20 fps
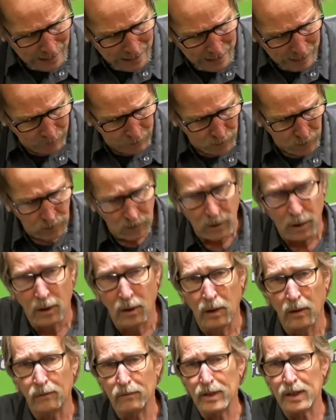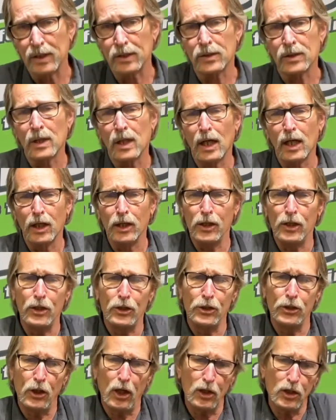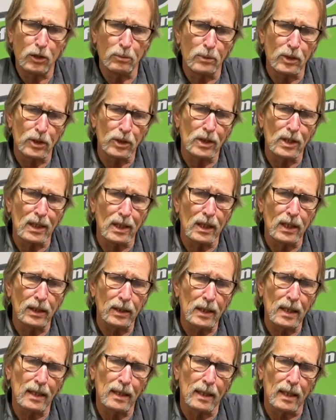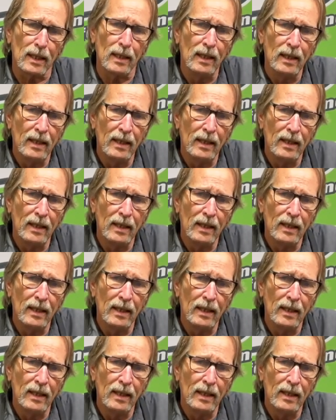after all these adjustments to get to that